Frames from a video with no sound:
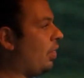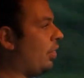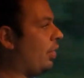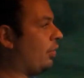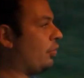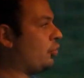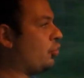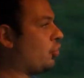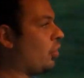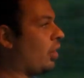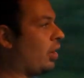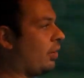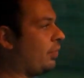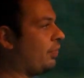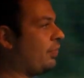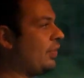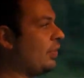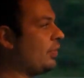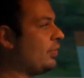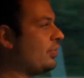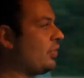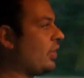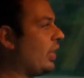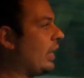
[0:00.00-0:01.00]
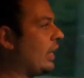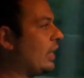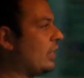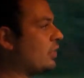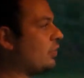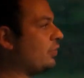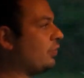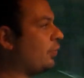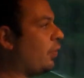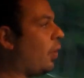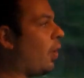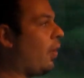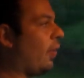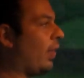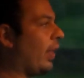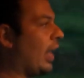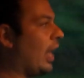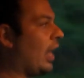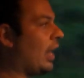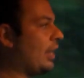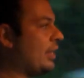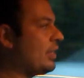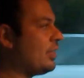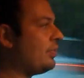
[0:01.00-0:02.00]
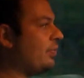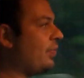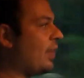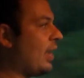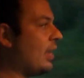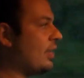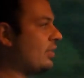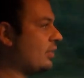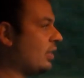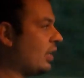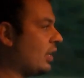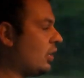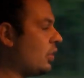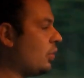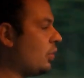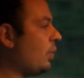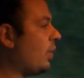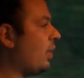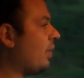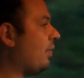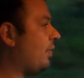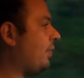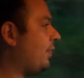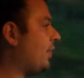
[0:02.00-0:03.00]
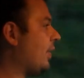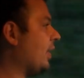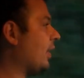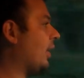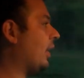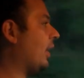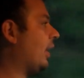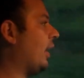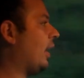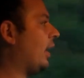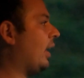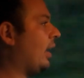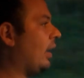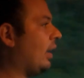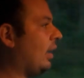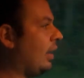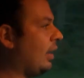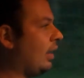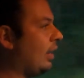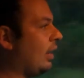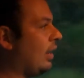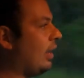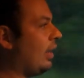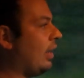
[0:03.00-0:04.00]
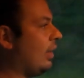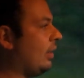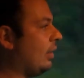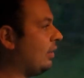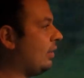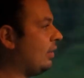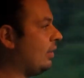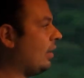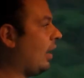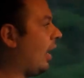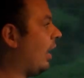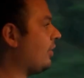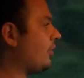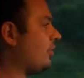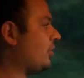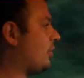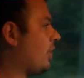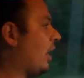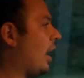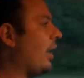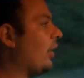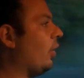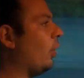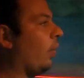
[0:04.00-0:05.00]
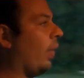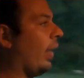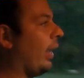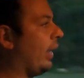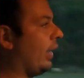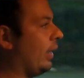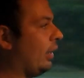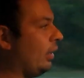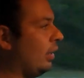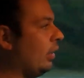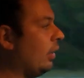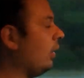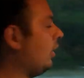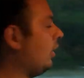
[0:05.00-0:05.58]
the truck feels like it's falling on its face. Like, you can feel it, and I don't like it.